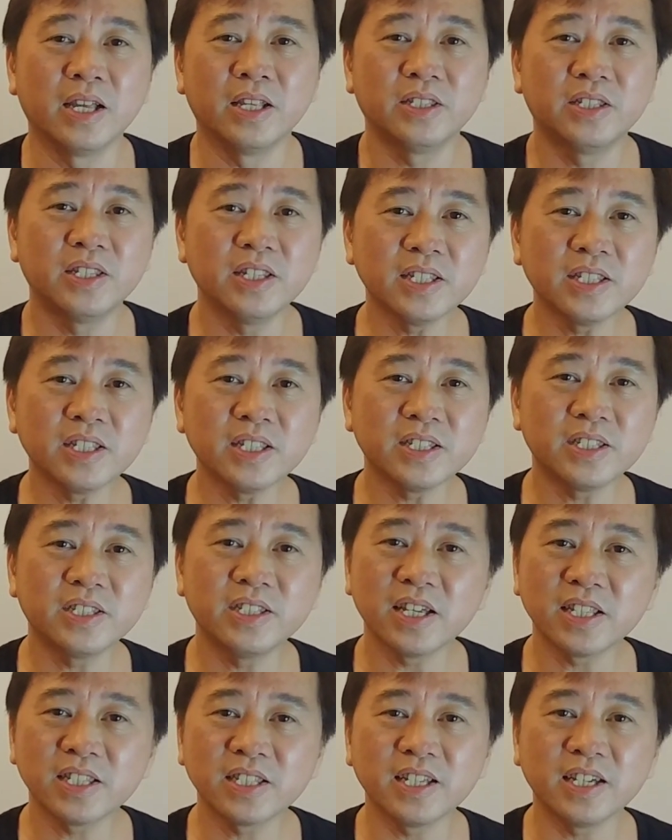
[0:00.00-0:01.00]
Jesus
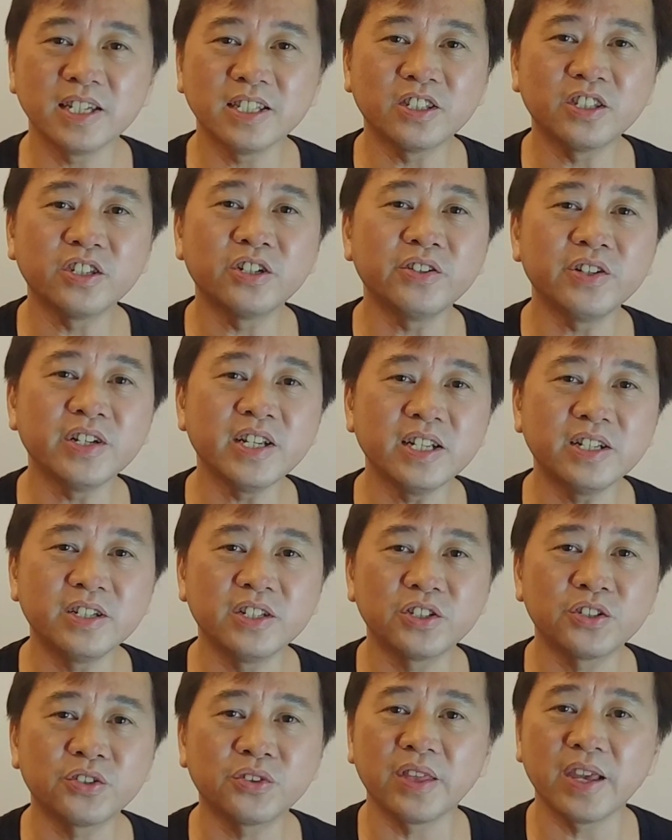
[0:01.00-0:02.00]
just said three
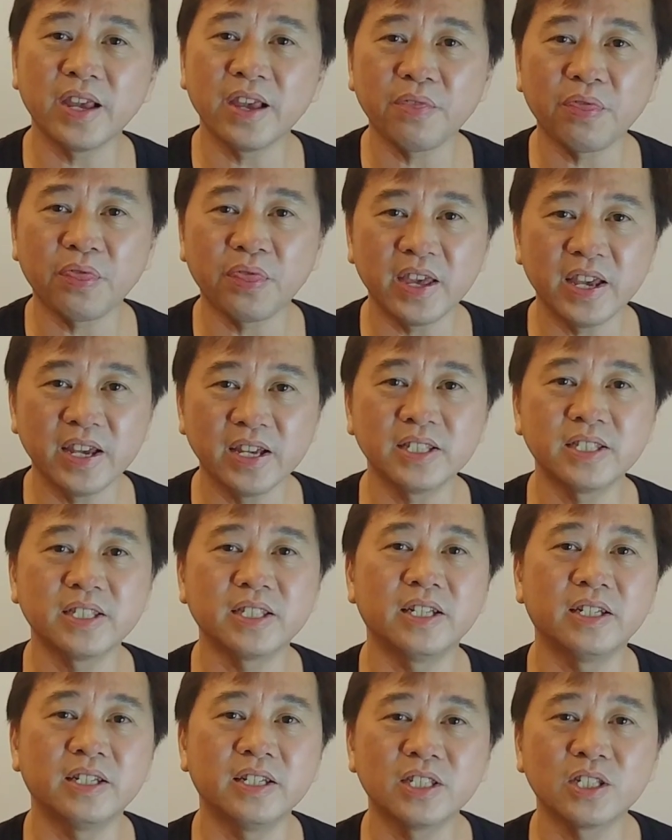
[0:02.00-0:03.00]
distinct things
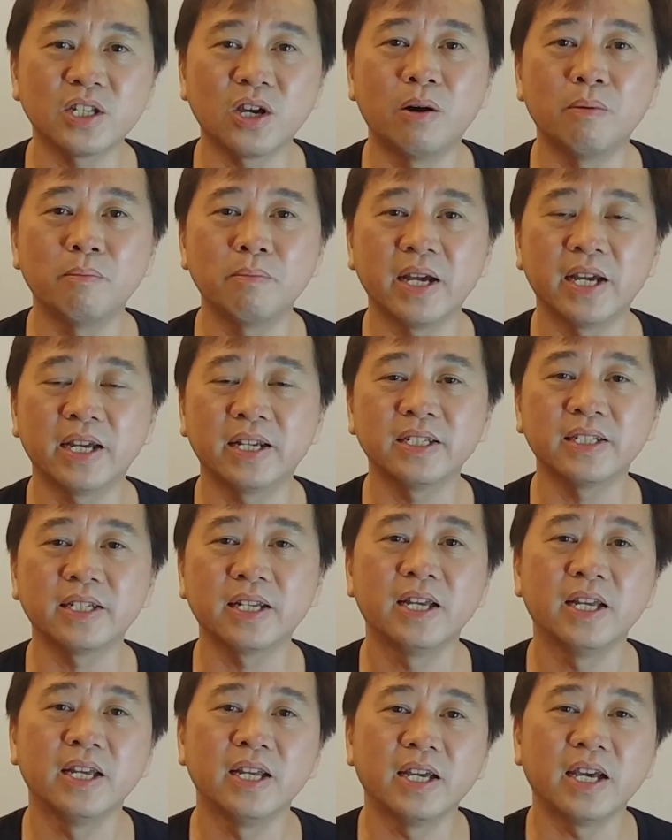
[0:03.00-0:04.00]
in this
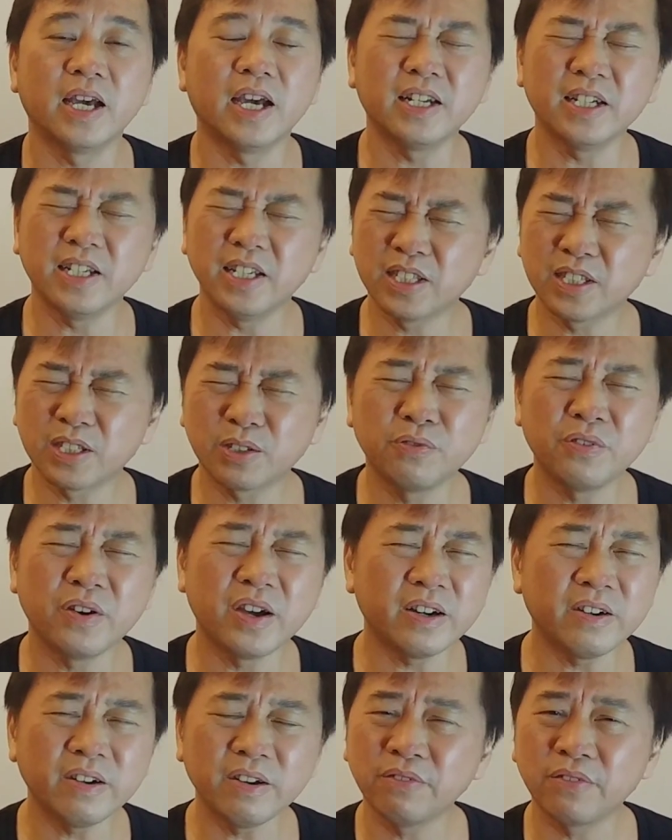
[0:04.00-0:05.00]
command, and it's
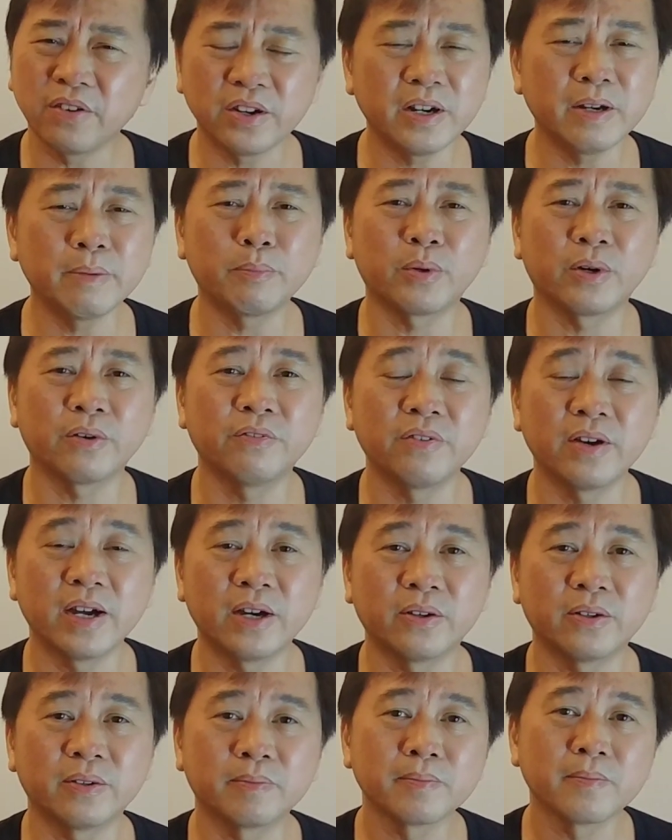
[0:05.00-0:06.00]
very, very
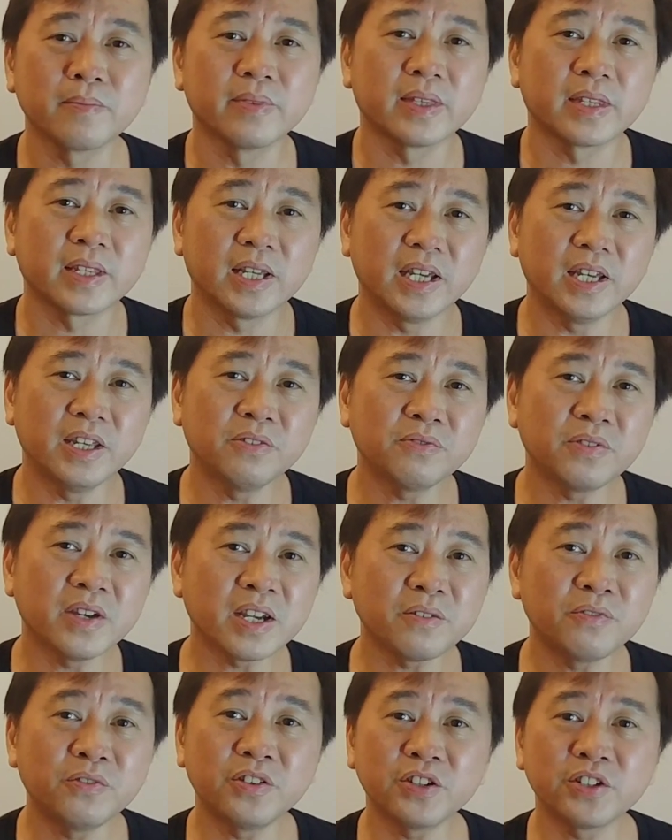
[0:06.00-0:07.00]
profound. In
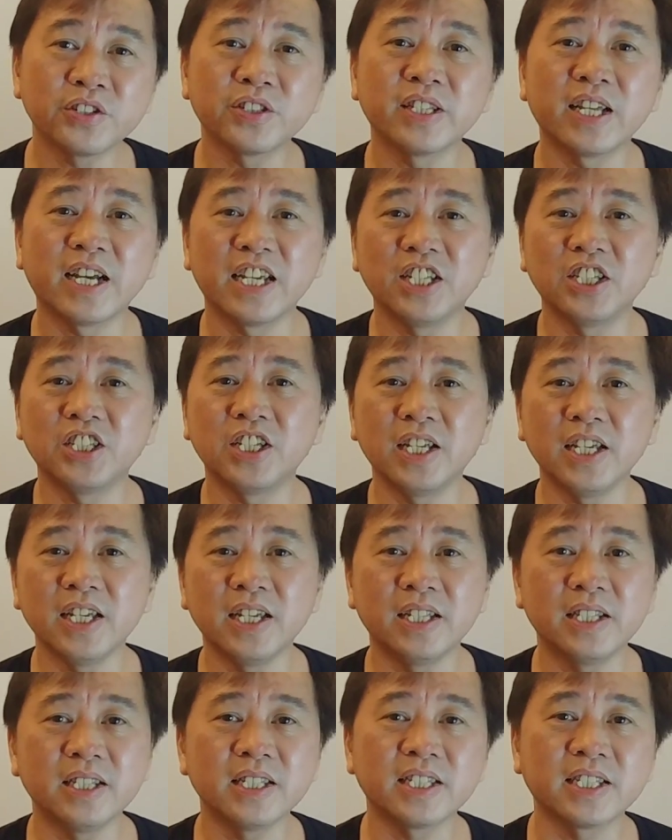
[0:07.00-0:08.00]
fact, verse
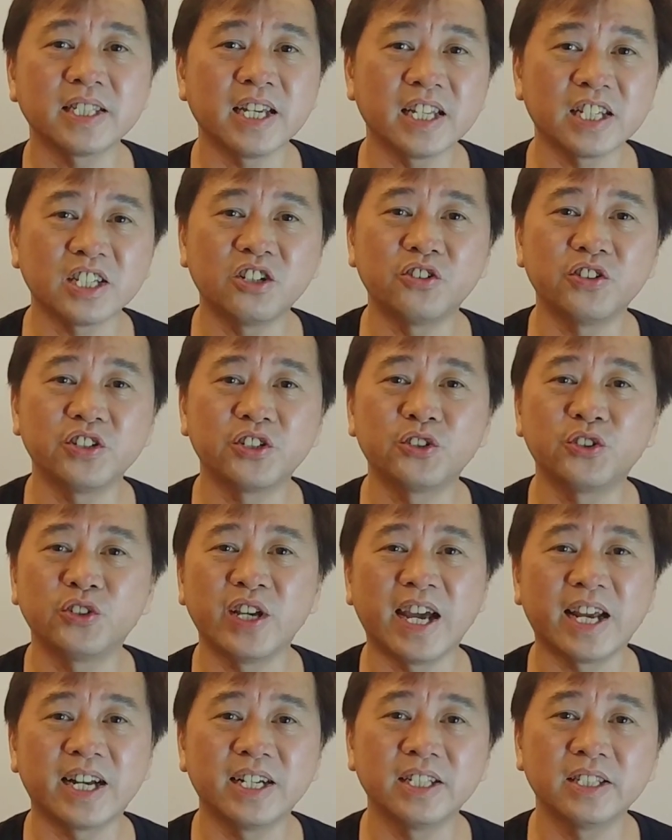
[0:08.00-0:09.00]
19 set
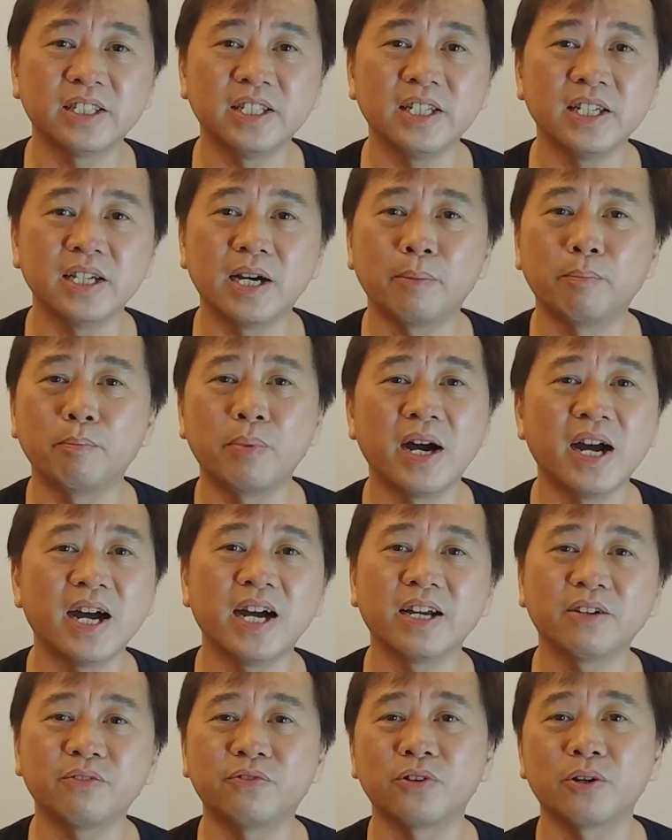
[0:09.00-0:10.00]
Christianity
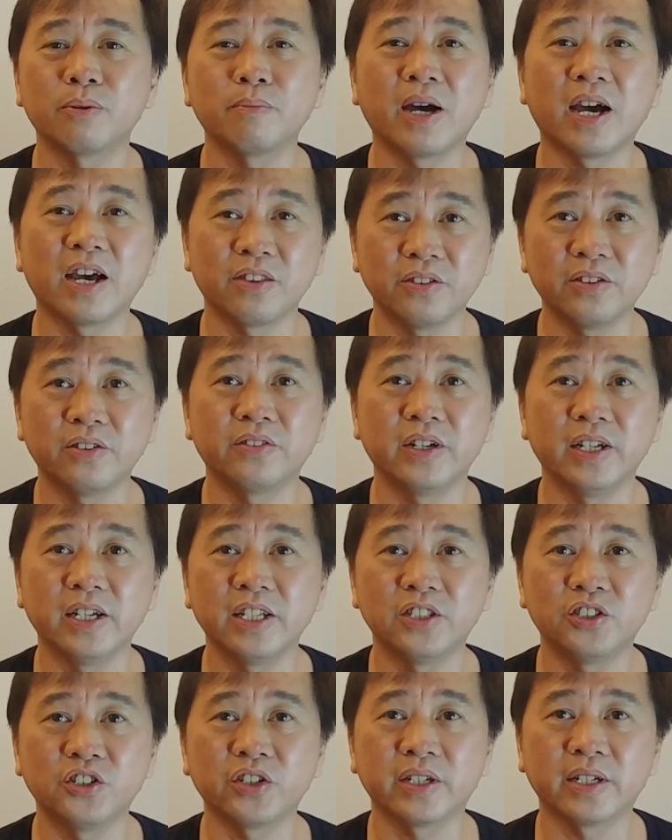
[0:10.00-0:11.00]
apart from other
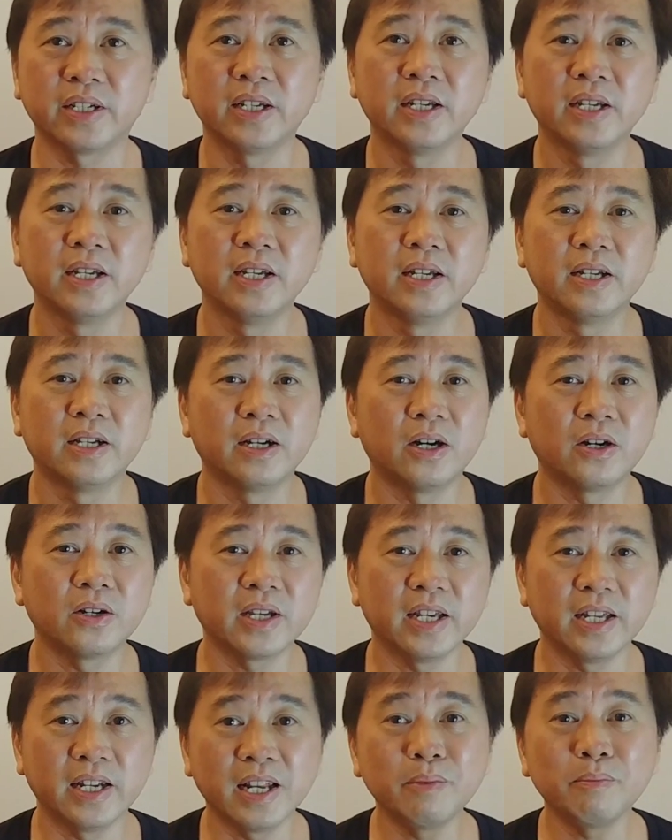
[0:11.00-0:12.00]
religion.
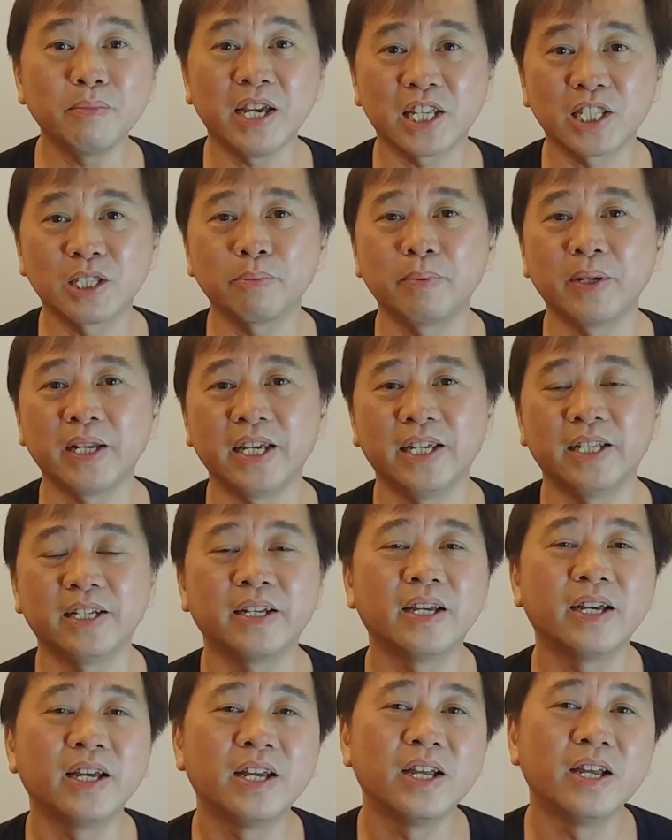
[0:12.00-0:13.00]
Okay, let me
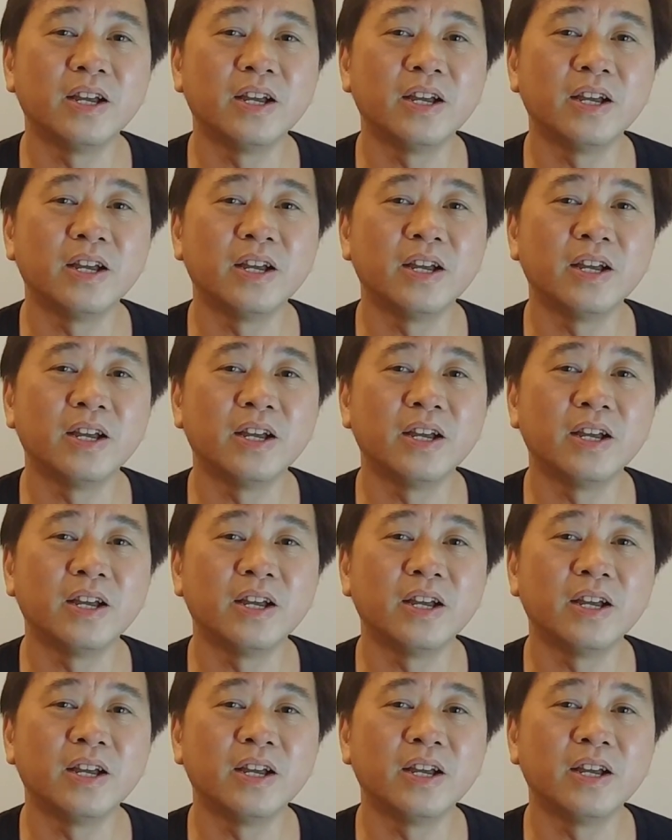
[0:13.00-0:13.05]
explain.